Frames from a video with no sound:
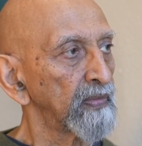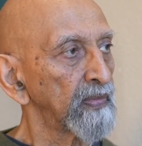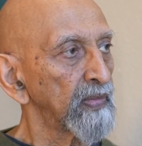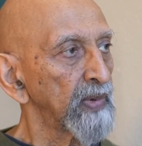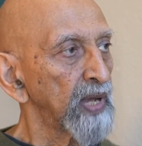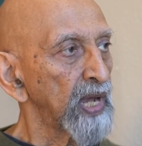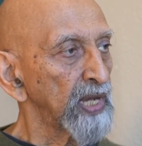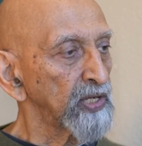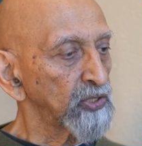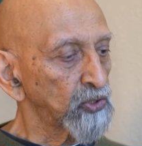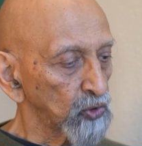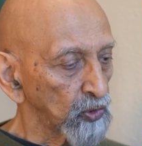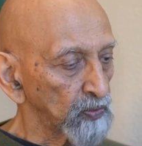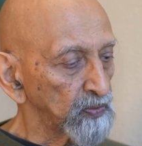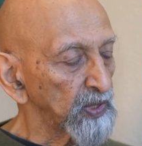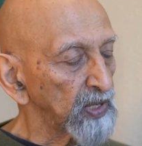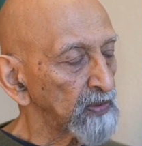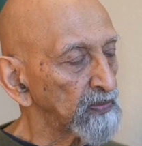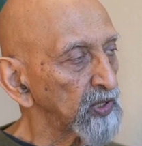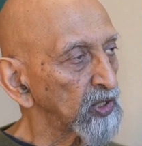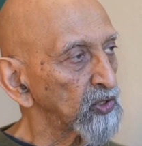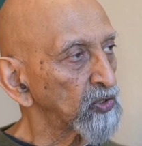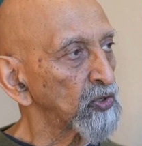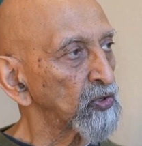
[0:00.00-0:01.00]
I should be
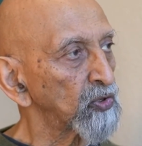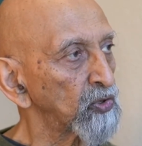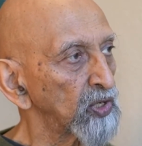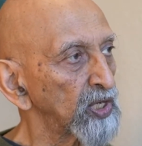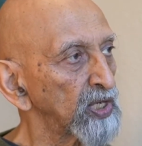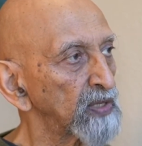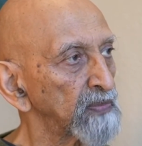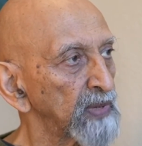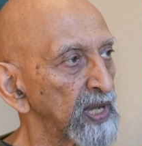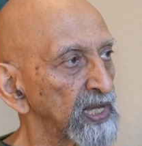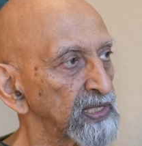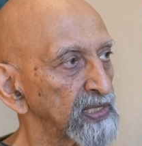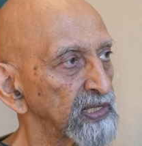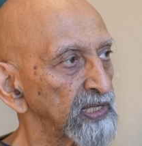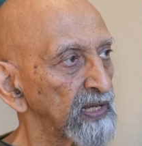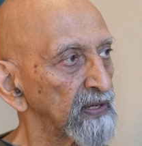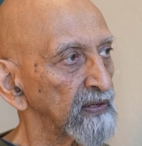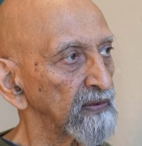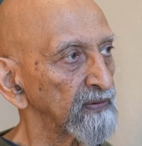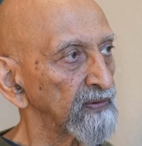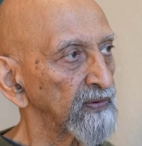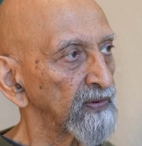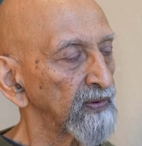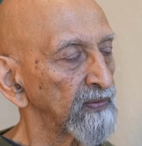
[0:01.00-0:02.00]
able to do it
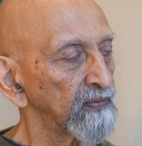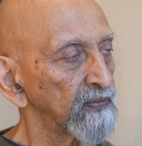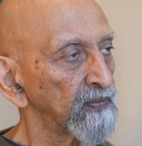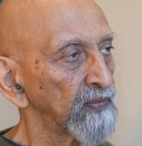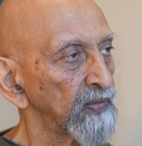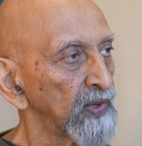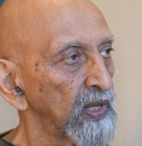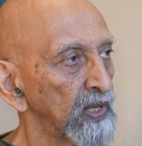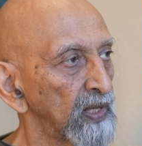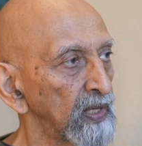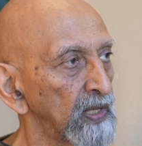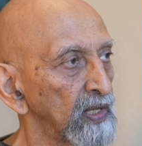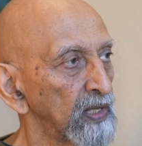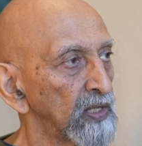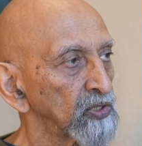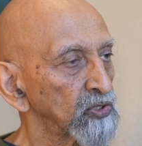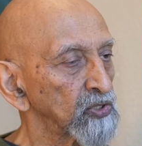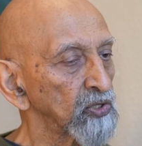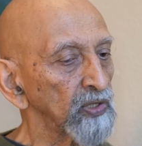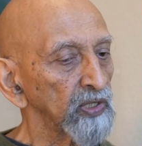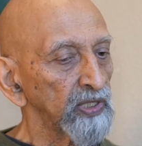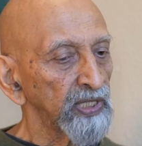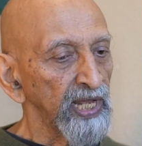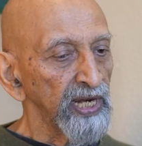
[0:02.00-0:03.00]
myself.
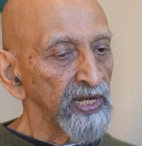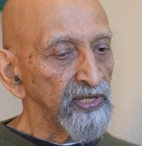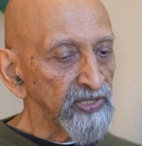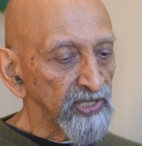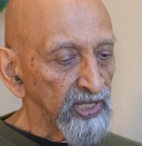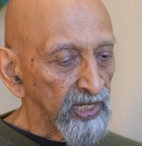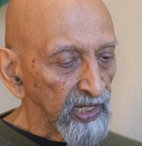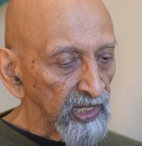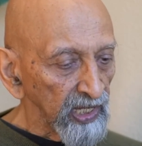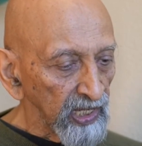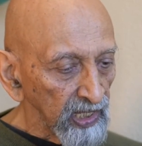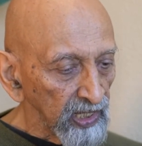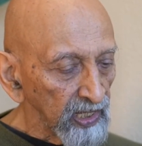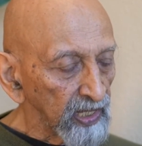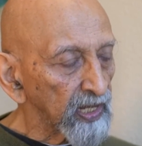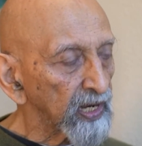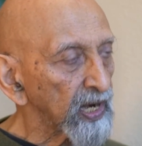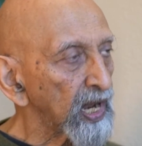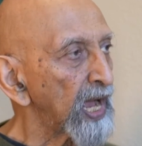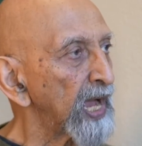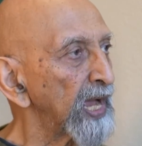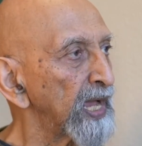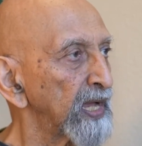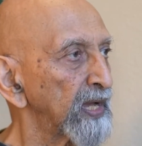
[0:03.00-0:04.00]
So, there is an
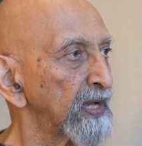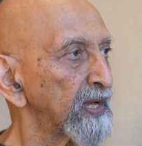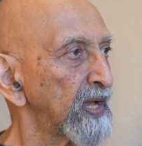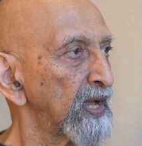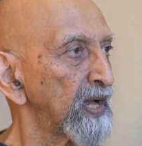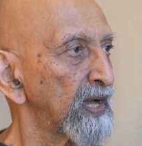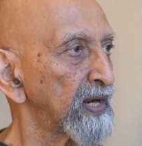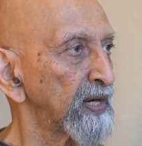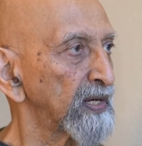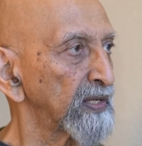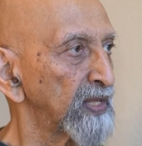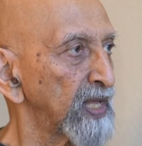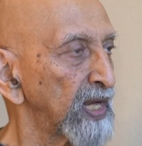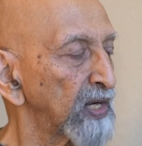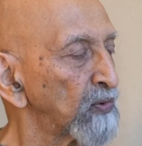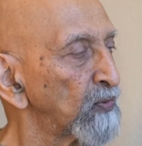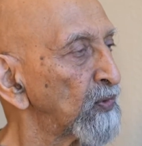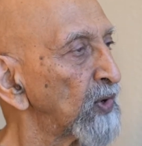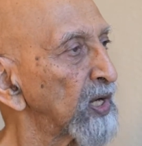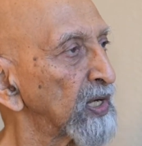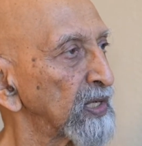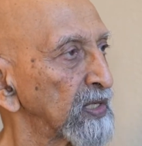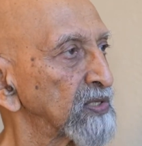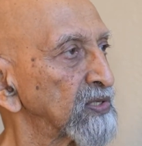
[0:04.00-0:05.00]
inner Iyengar that
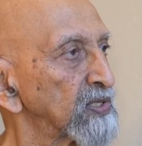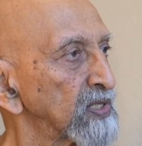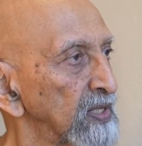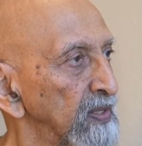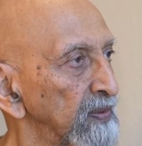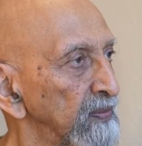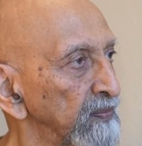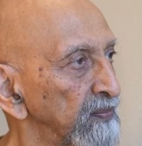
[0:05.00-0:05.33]
works.